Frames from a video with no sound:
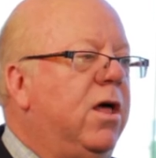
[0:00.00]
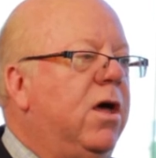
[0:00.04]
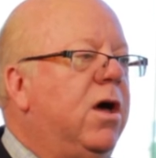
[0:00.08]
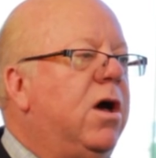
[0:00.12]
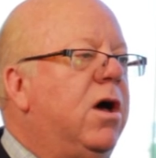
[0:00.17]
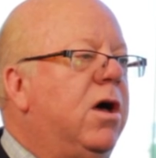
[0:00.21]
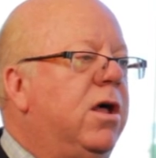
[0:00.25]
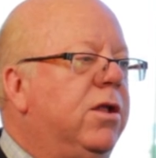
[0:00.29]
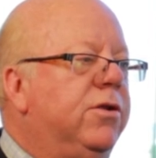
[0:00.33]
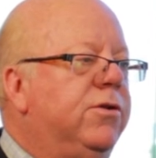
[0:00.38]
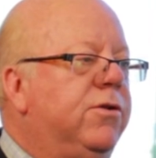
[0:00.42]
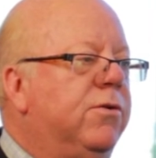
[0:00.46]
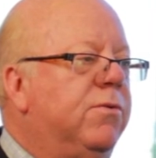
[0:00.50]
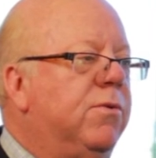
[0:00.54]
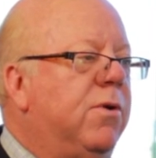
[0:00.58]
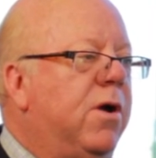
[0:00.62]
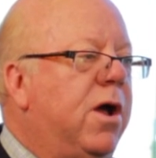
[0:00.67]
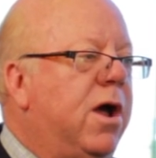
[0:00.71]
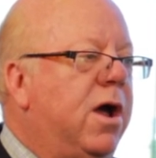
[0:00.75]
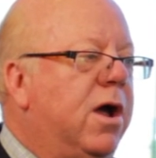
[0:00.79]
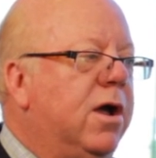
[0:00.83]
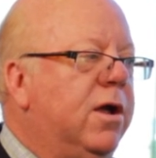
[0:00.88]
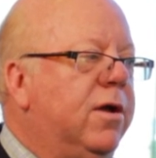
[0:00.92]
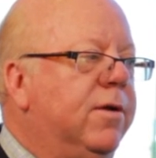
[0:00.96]

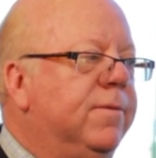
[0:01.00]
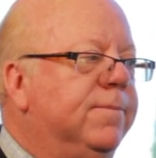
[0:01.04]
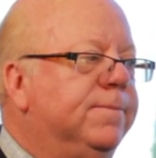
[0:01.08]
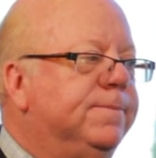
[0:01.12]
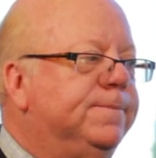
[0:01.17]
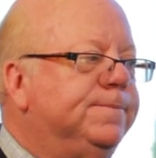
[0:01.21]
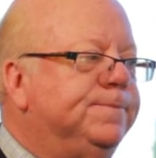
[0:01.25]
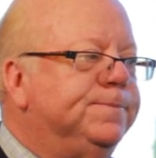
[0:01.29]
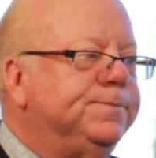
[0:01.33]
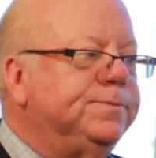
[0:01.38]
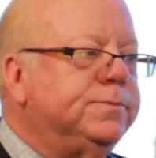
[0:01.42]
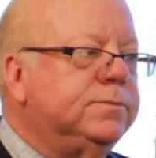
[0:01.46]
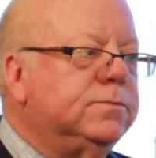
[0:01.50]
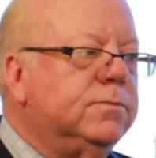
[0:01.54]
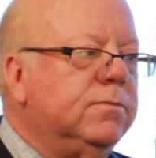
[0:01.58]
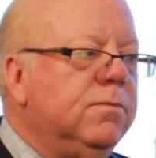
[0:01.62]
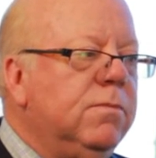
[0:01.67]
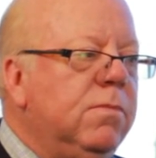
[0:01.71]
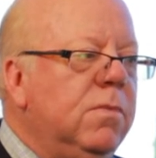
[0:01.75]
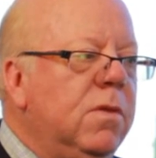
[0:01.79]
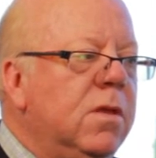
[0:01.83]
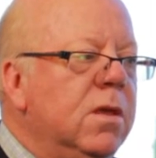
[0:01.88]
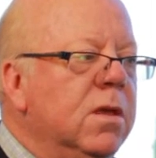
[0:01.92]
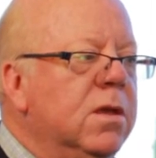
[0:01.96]
al-Darag.
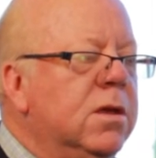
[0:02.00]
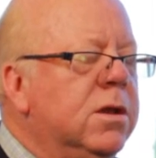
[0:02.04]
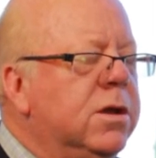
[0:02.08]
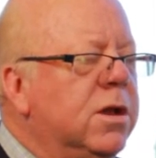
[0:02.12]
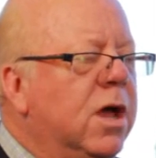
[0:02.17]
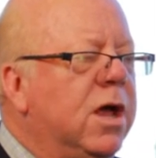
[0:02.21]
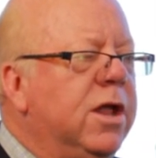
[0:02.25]
An